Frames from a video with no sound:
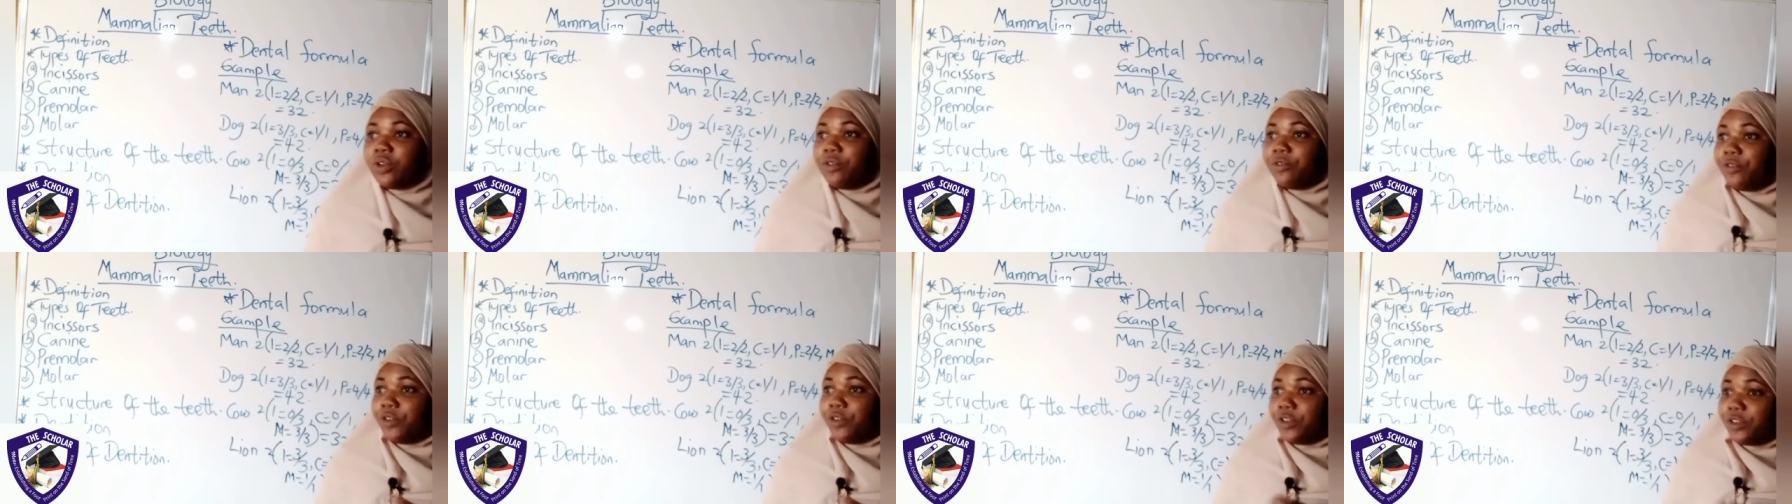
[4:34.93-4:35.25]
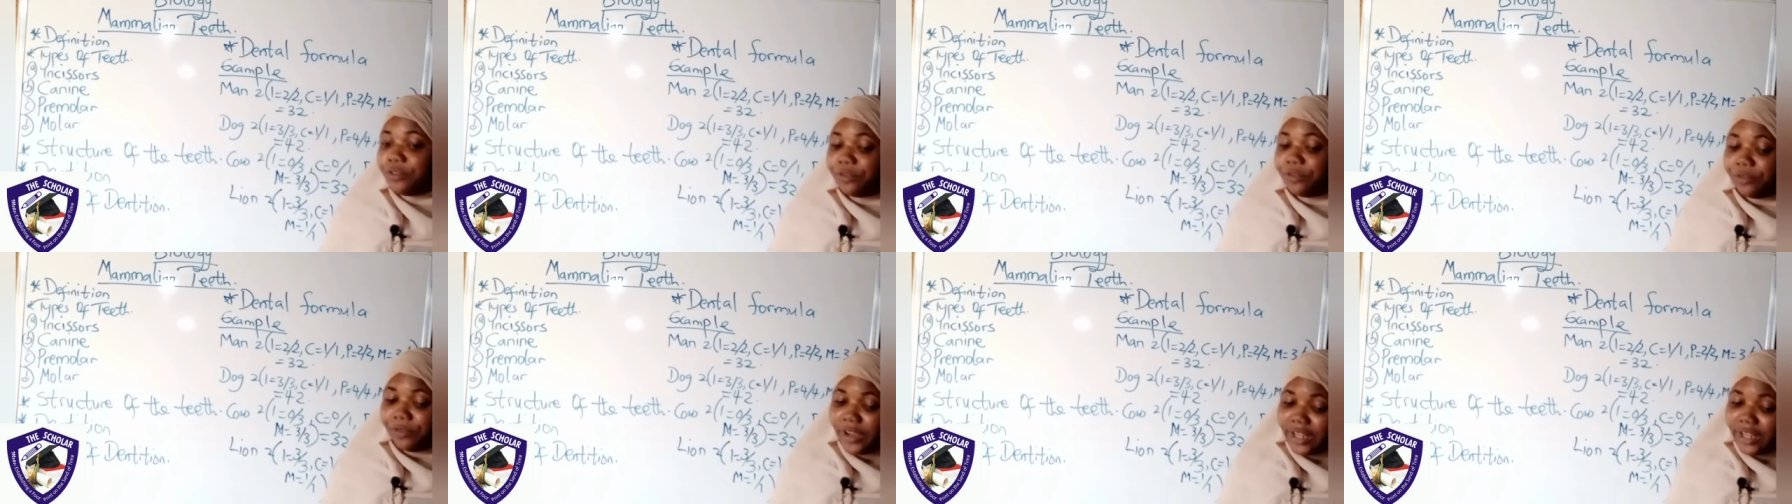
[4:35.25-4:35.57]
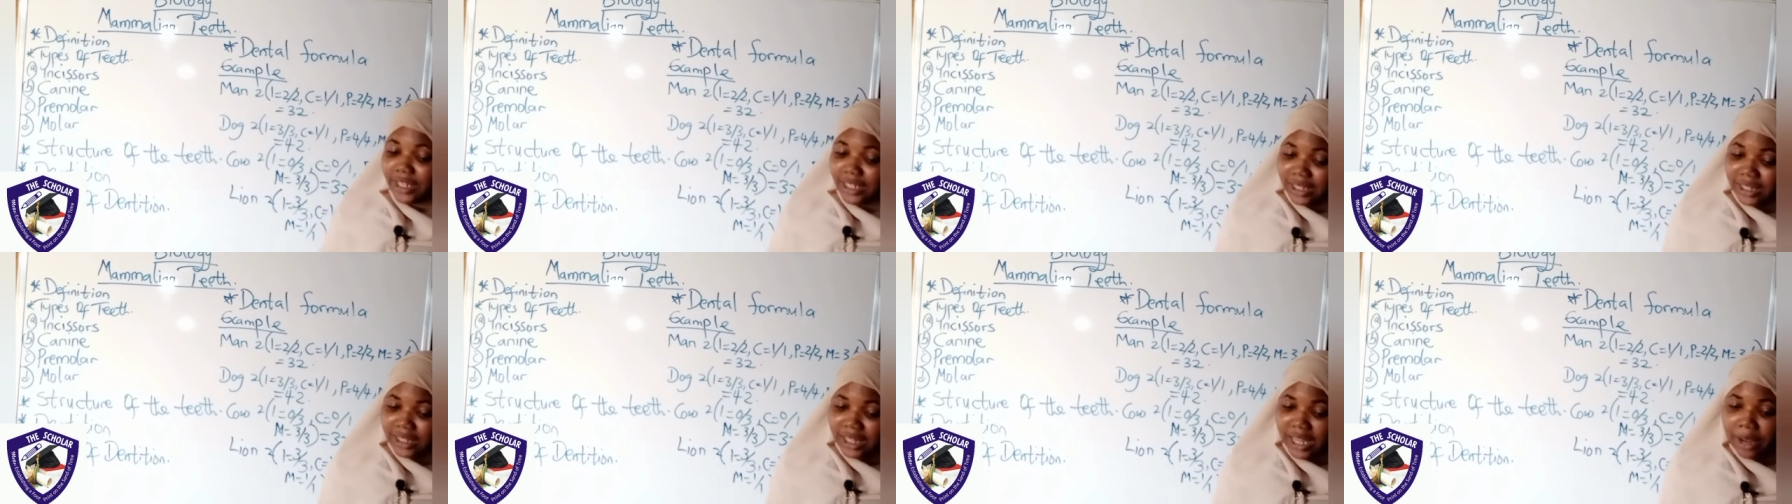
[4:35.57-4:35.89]
For the
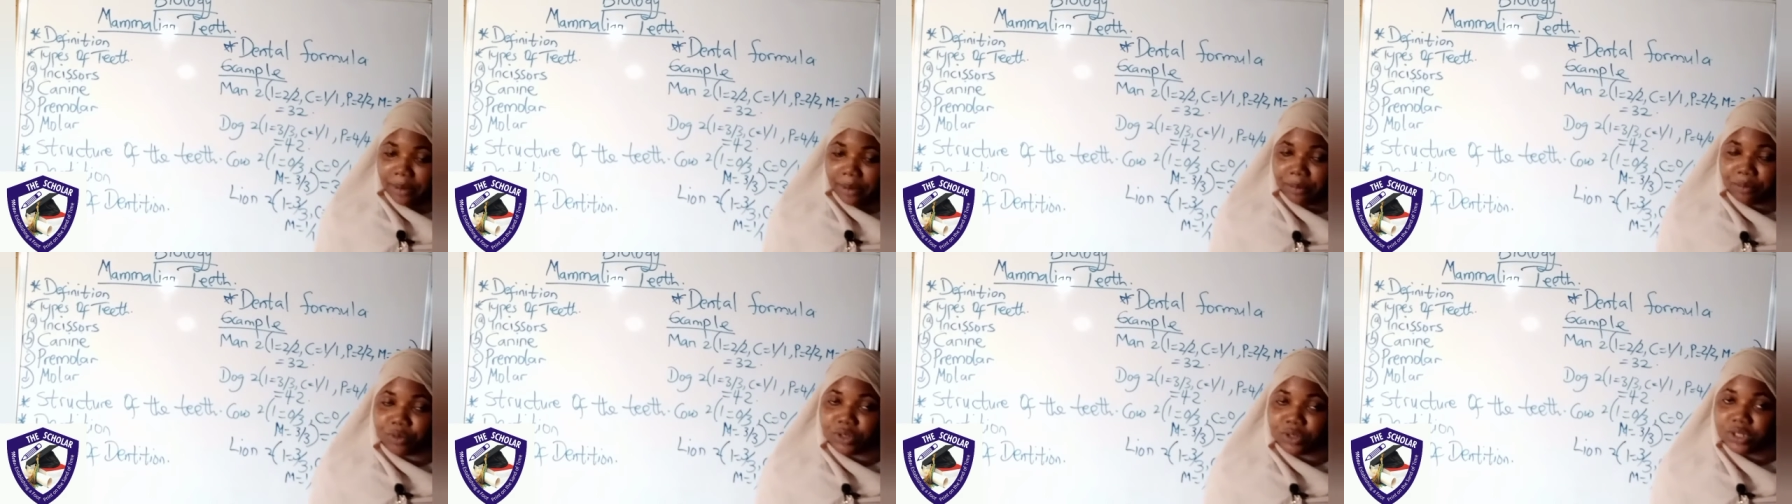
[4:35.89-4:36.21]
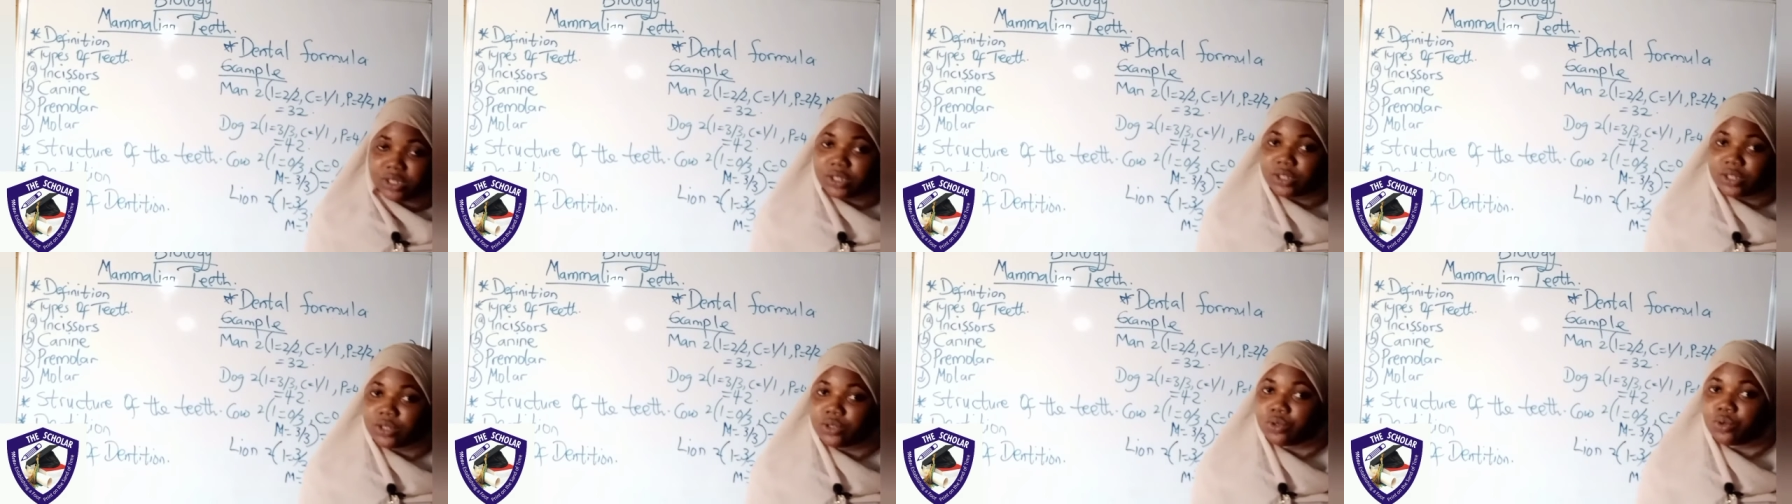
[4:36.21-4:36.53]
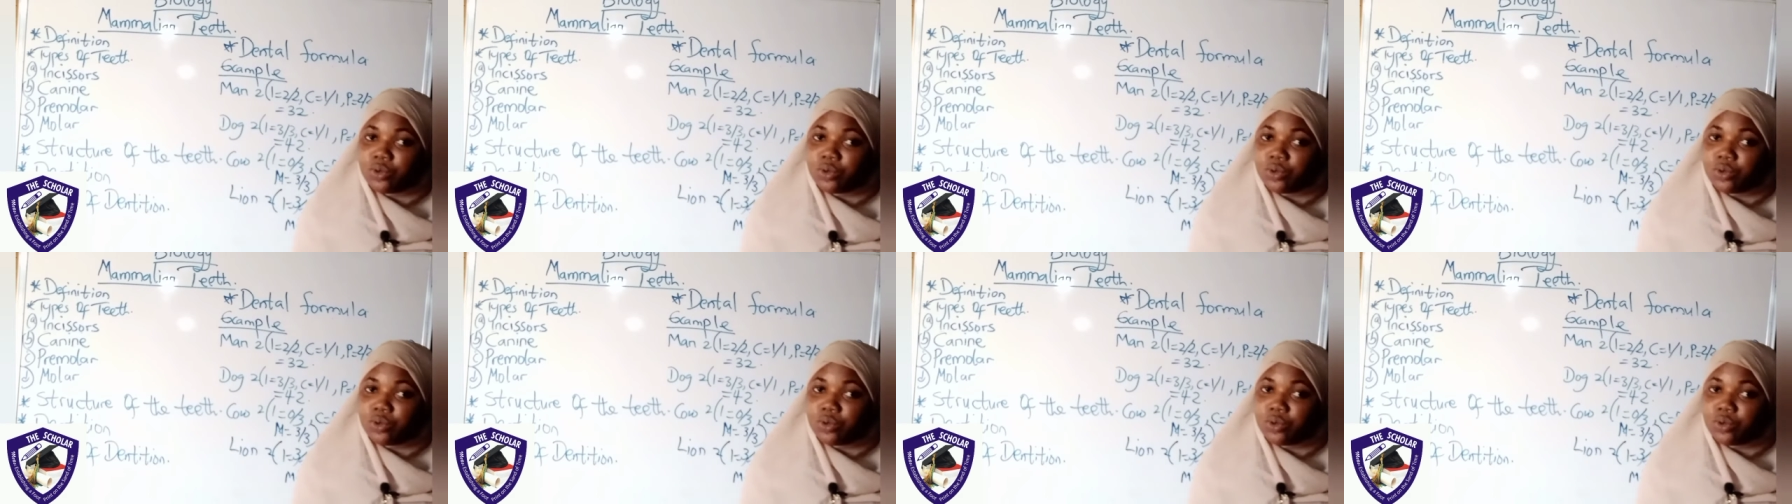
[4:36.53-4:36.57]
first type, which is